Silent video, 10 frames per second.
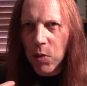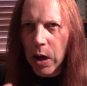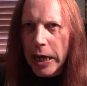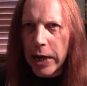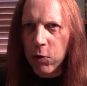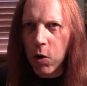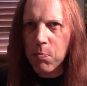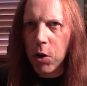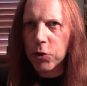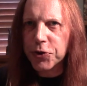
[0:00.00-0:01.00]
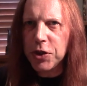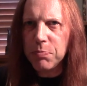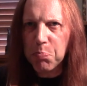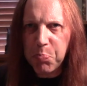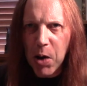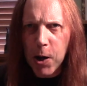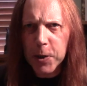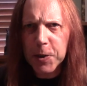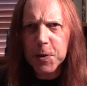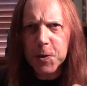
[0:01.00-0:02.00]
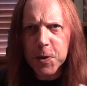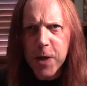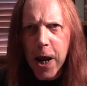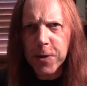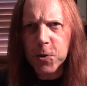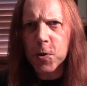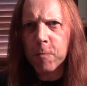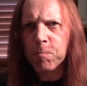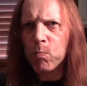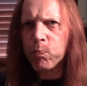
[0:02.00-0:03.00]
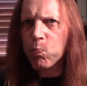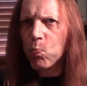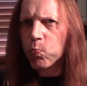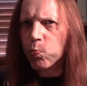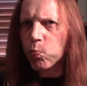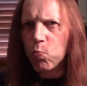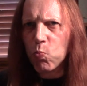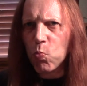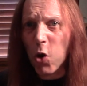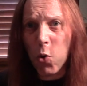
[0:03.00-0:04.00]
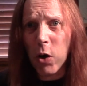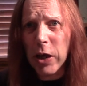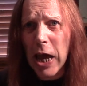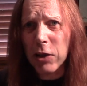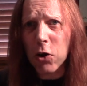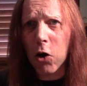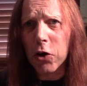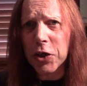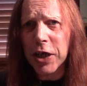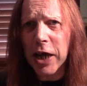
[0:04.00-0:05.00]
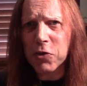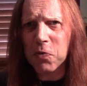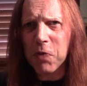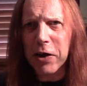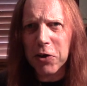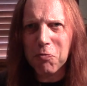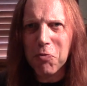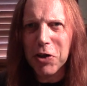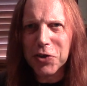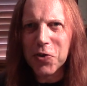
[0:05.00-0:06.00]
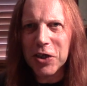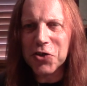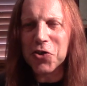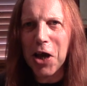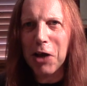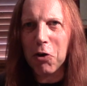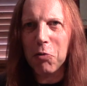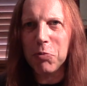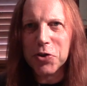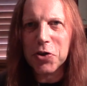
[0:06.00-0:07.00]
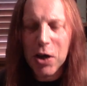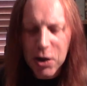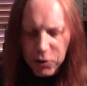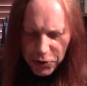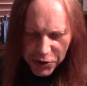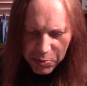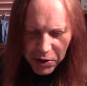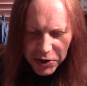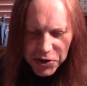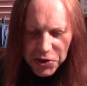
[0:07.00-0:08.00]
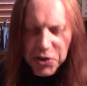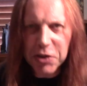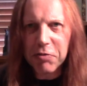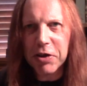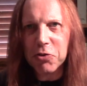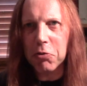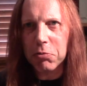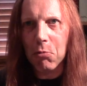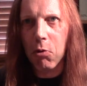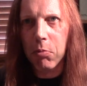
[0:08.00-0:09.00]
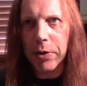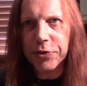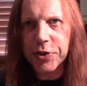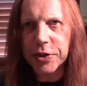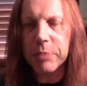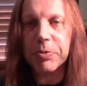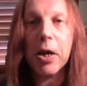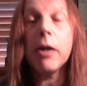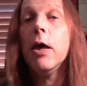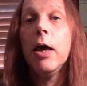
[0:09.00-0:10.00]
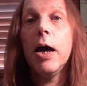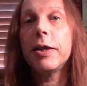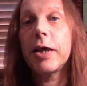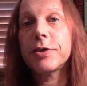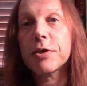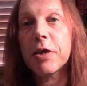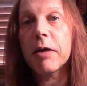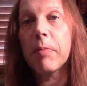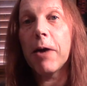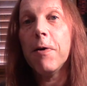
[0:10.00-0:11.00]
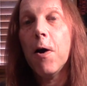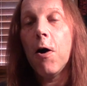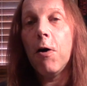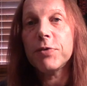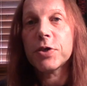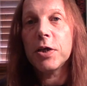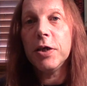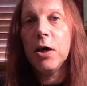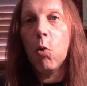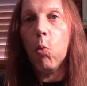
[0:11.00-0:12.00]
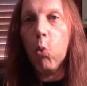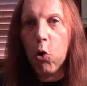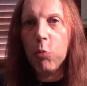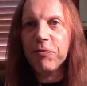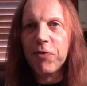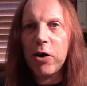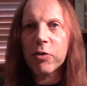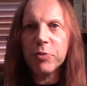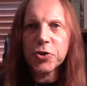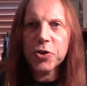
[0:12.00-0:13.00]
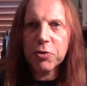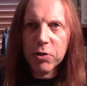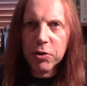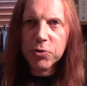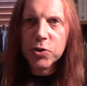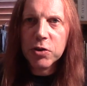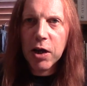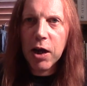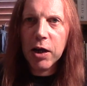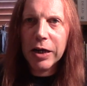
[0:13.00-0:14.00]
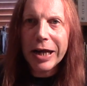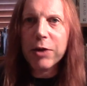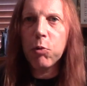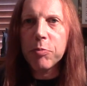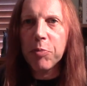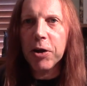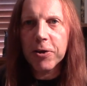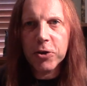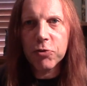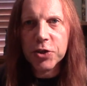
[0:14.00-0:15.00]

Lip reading: Again, quite malty, barley, dense, quite alcoholic in actual fact. I can really taste the alcohol, which is not a surprise considering it's almost 60%. And that's the thing about obviously warm environments. You lose liquid, but you